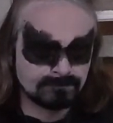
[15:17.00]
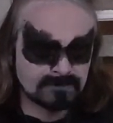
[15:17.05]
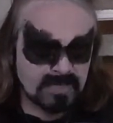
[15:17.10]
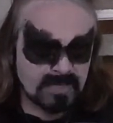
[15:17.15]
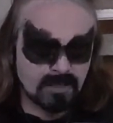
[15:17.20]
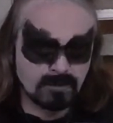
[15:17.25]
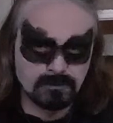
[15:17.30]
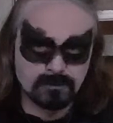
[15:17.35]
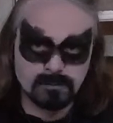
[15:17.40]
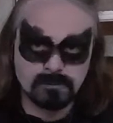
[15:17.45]

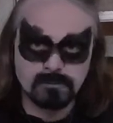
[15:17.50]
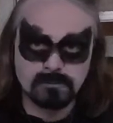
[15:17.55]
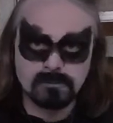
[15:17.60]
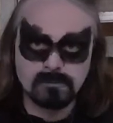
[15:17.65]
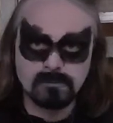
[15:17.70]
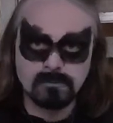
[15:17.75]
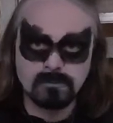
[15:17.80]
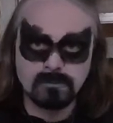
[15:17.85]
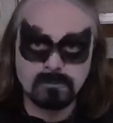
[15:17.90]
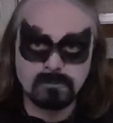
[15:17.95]
Yeah,
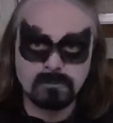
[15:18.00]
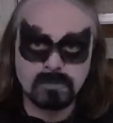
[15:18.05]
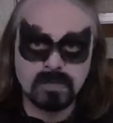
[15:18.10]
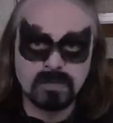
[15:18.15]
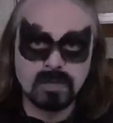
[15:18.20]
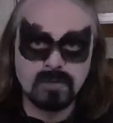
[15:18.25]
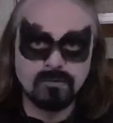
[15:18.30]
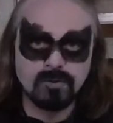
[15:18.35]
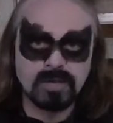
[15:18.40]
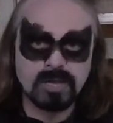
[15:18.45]
the
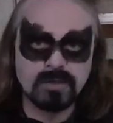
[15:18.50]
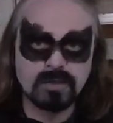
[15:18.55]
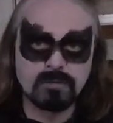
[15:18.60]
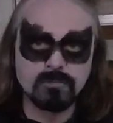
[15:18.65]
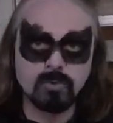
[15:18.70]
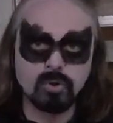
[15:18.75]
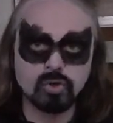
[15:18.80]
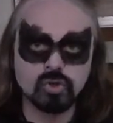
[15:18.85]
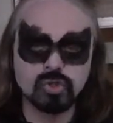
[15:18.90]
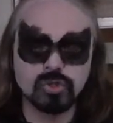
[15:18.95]
devil gets
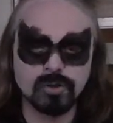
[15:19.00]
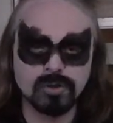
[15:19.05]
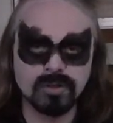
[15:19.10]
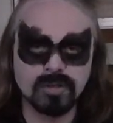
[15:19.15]
emotional